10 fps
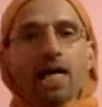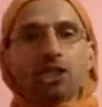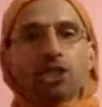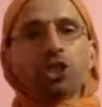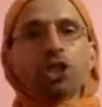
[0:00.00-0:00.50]

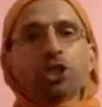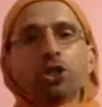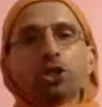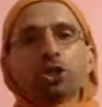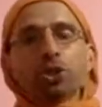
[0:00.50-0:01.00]
I
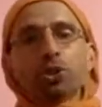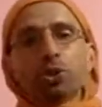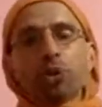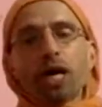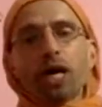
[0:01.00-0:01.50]
asked you
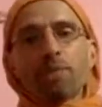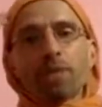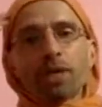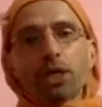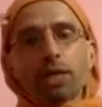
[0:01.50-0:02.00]

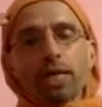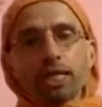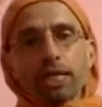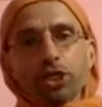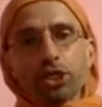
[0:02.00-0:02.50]
to bring
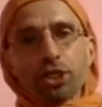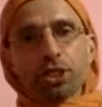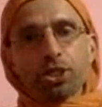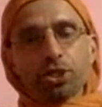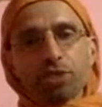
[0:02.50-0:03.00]
your
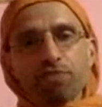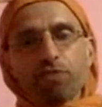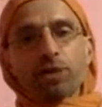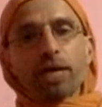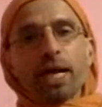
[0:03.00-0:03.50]
attention to
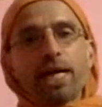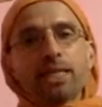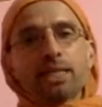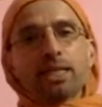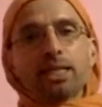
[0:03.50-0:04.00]
the
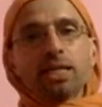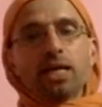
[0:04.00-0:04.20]
forehead,